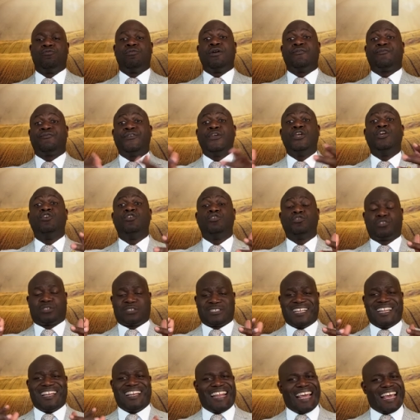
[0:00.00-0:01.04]
refused
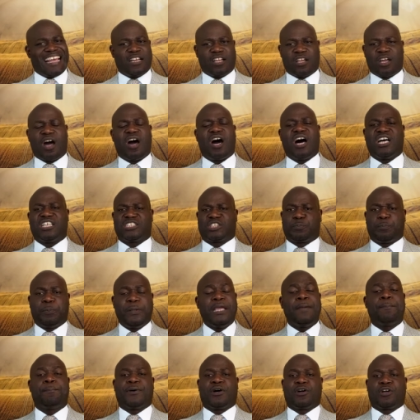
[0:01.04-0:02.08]
to let God's
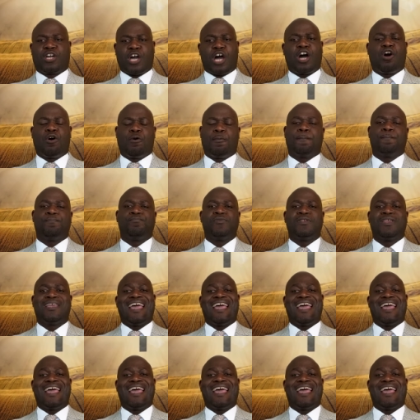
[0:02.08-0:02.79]
people go,